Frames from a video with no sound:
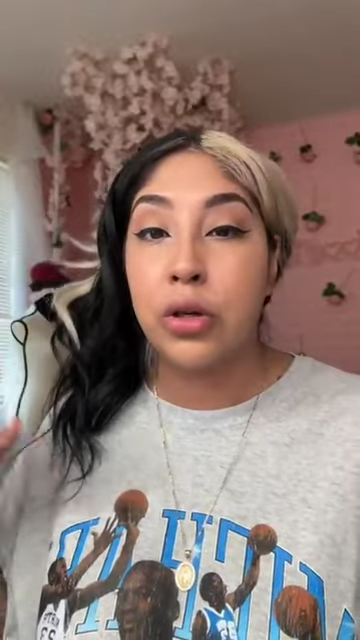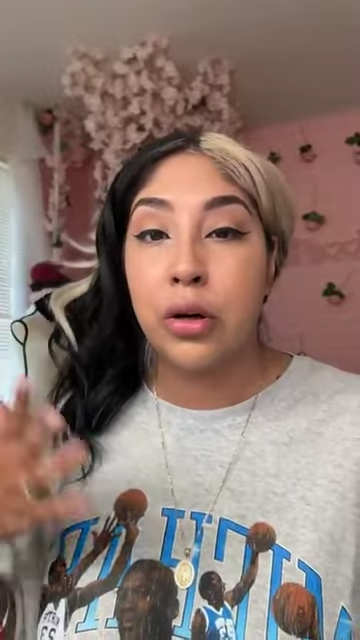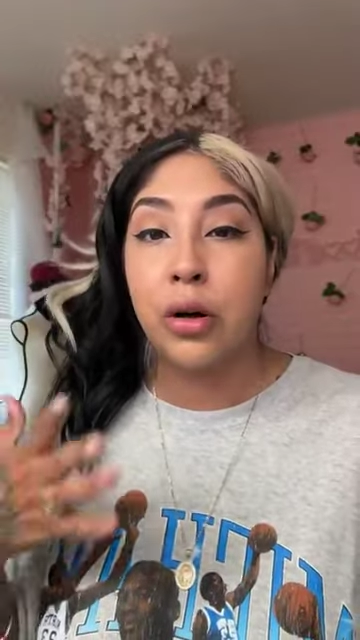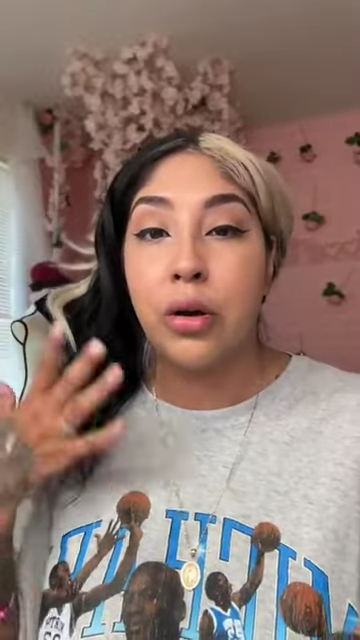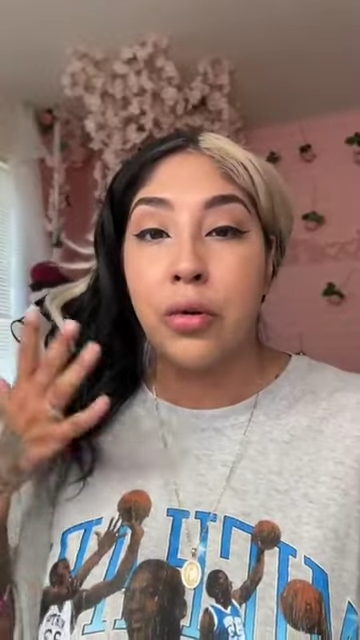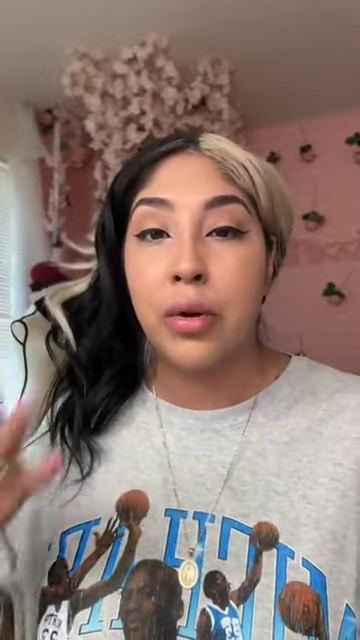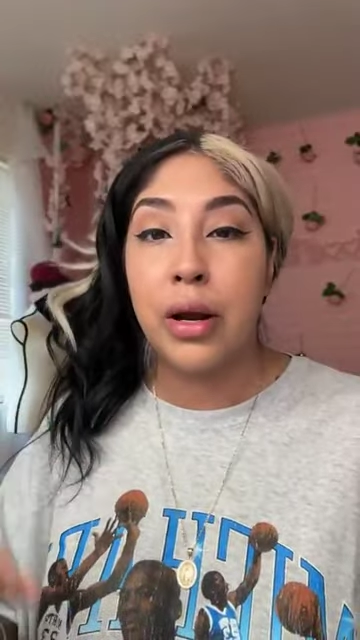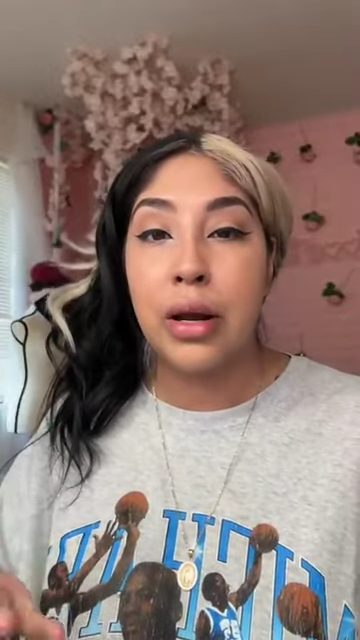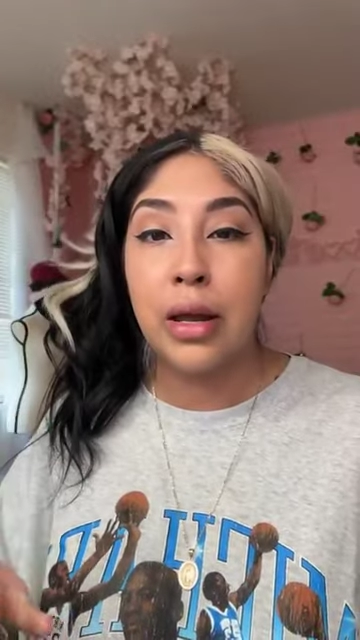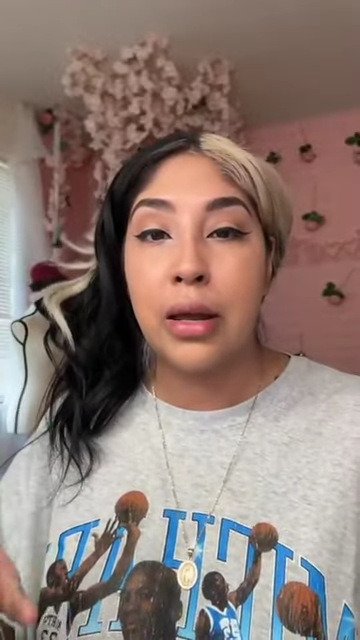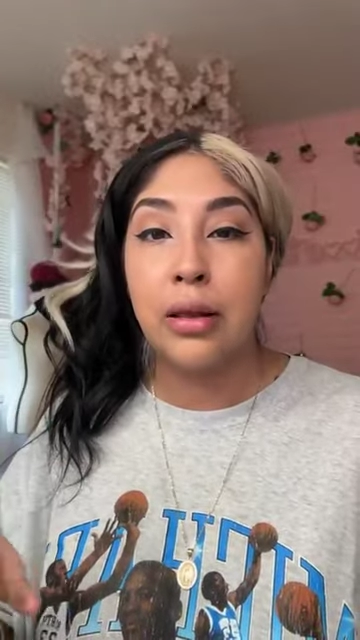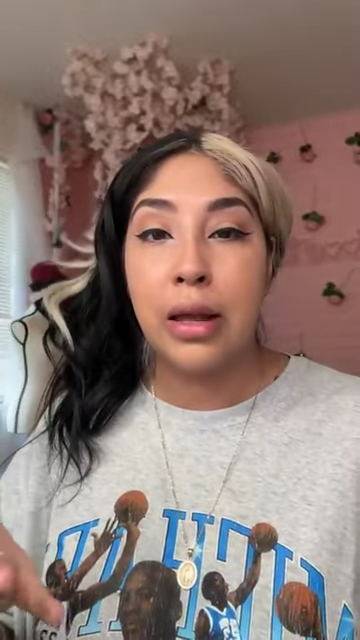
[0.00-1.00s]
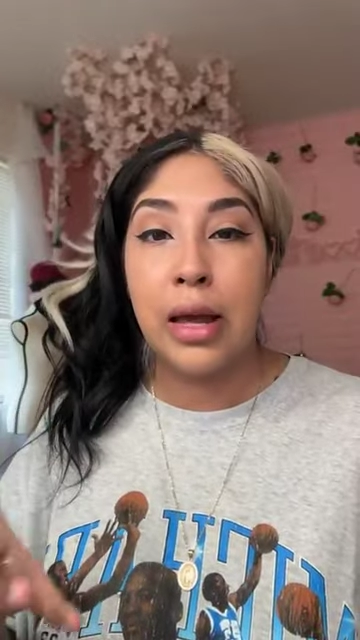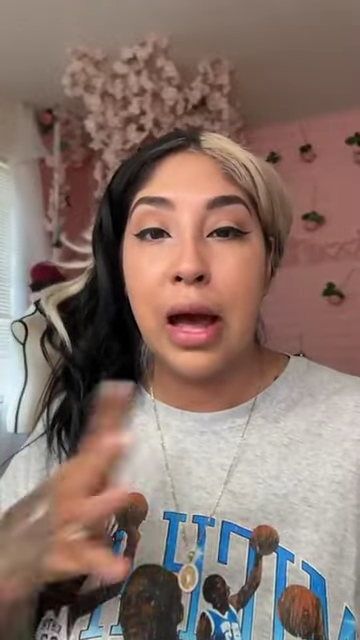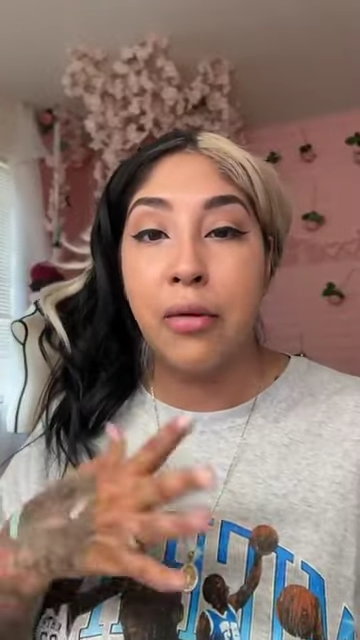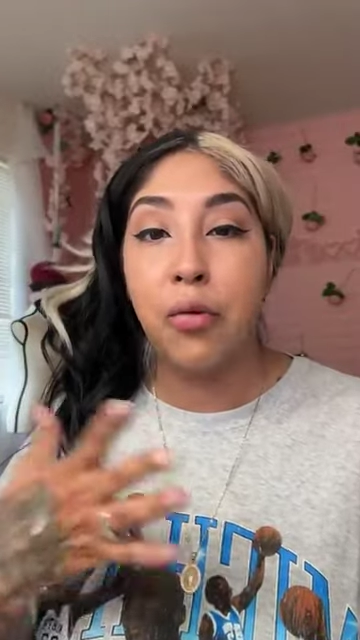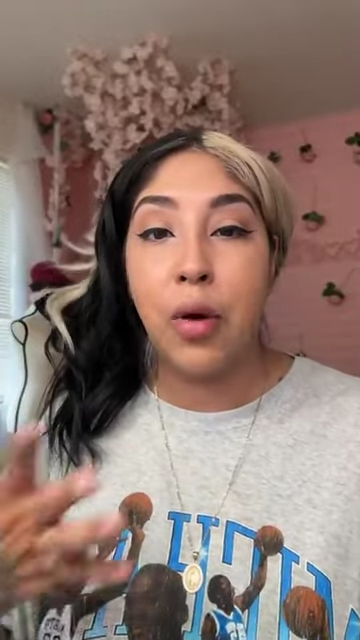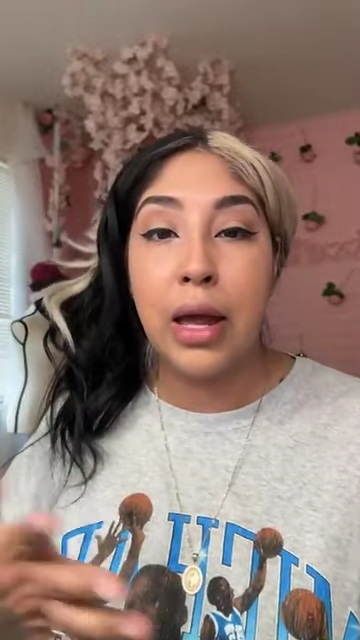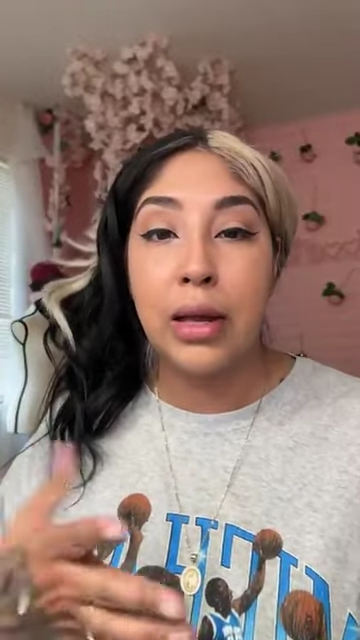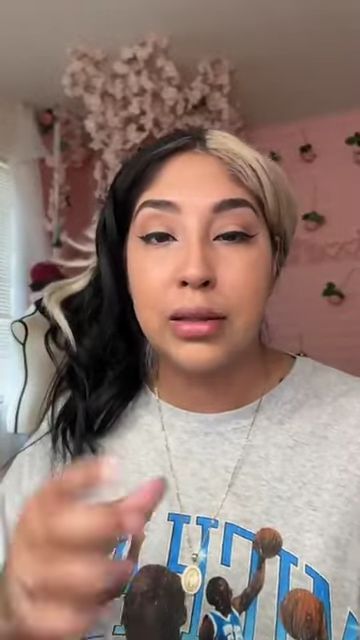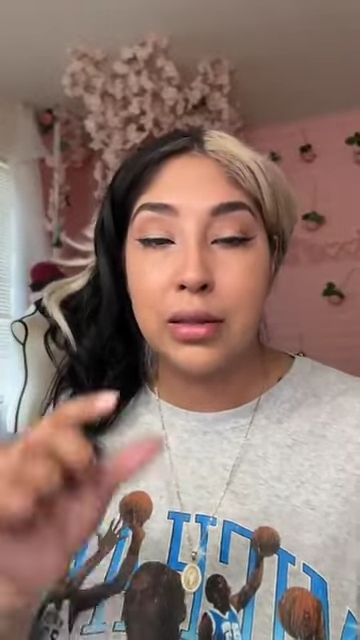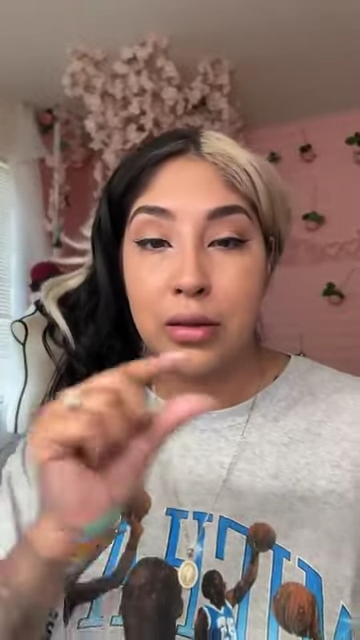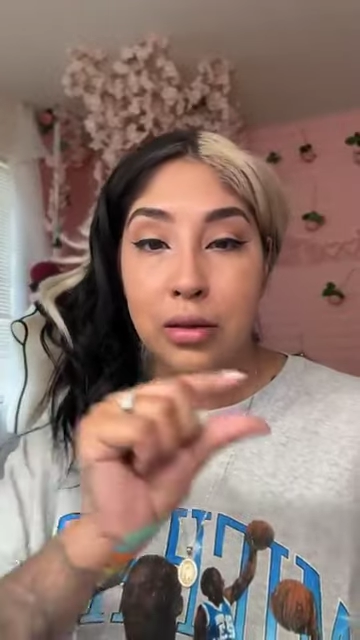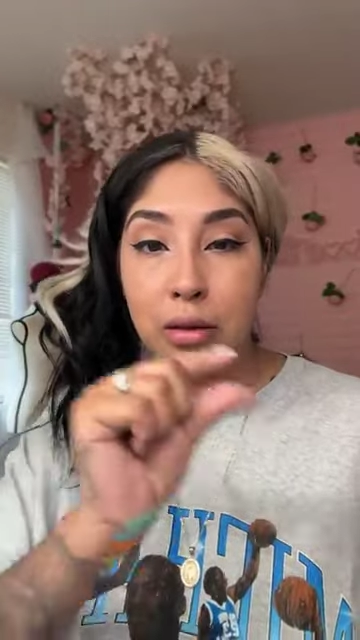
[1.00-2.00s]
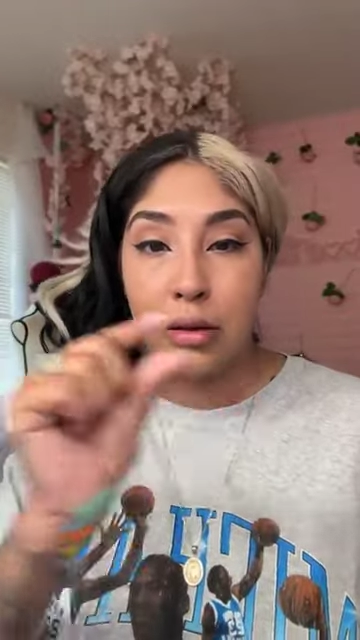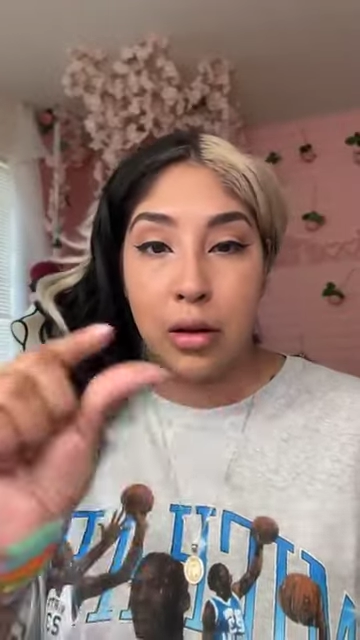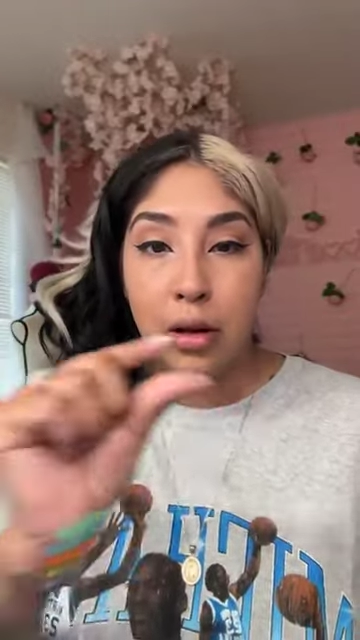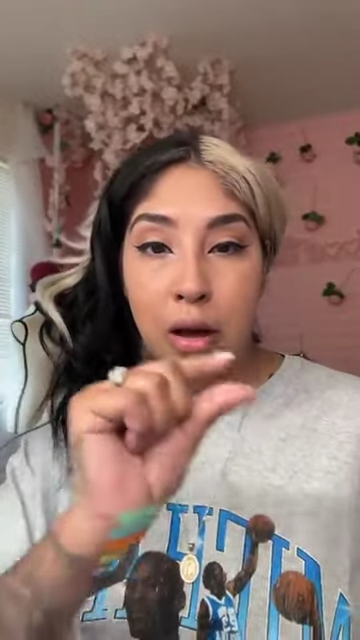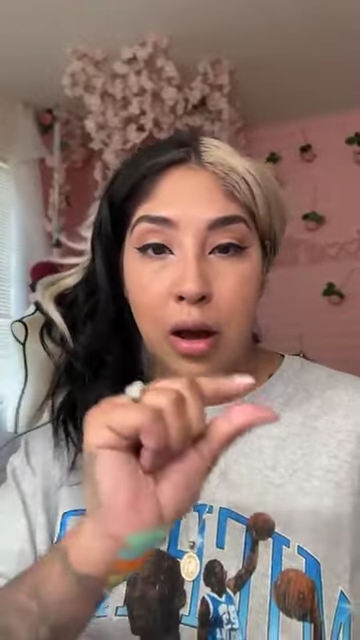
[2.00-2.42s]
those are already, they have weights